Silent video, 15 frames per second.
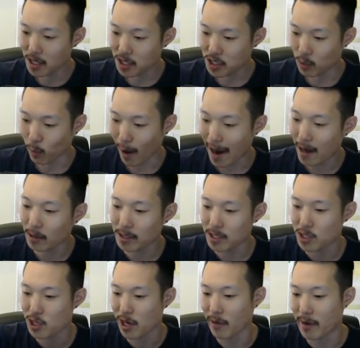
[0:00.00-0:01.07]

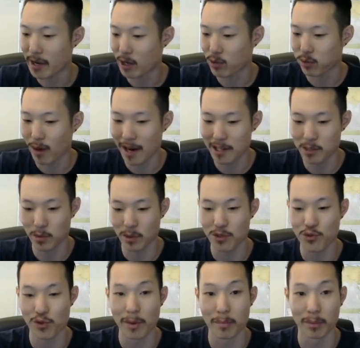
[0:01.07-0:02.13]
Wild Cherry Crossword
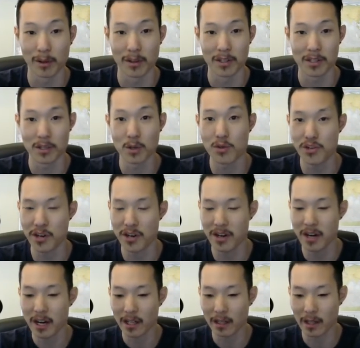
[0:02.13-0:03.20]
Triplers.
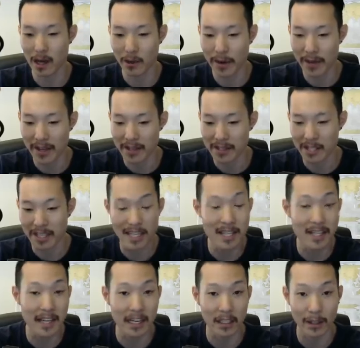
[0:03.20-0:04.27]
Hoosier Lottery is the
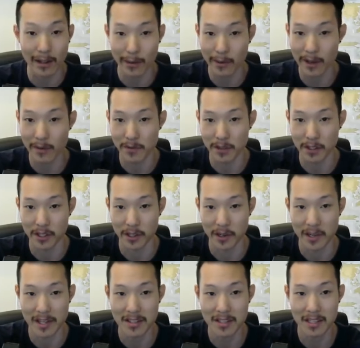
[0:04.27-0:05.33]
Indiana Lottery if you're
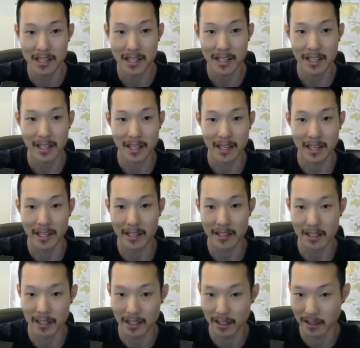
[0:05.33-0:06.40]
curious.
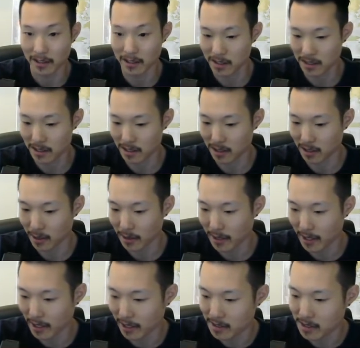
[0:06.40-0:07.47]
And uh, let's go
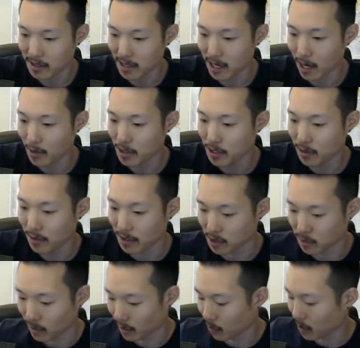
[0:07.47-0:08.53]
ahead and see how we do on
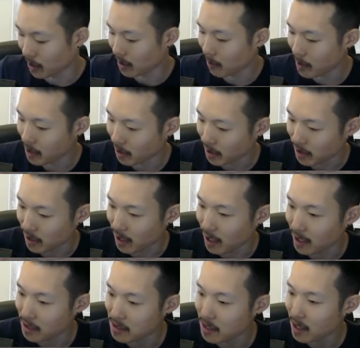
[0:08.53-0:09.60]
this one. Wait, let me look at the
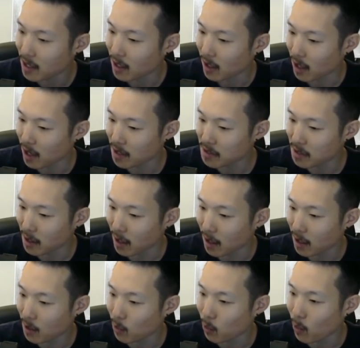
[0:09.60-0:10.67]
odds. Odds
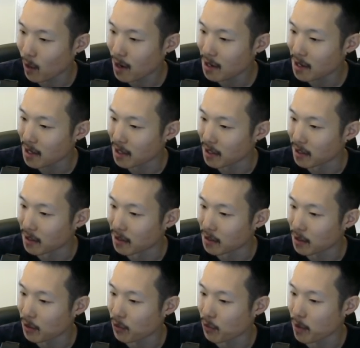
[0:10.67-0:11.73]
are one
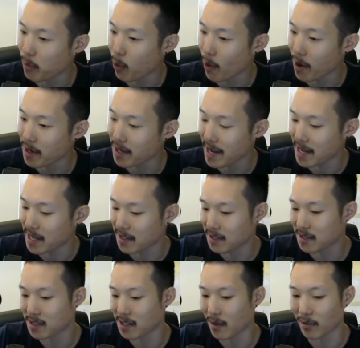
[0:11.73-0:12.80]
in three point eight
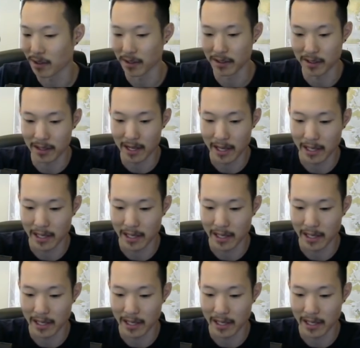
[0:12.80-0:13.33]
seven.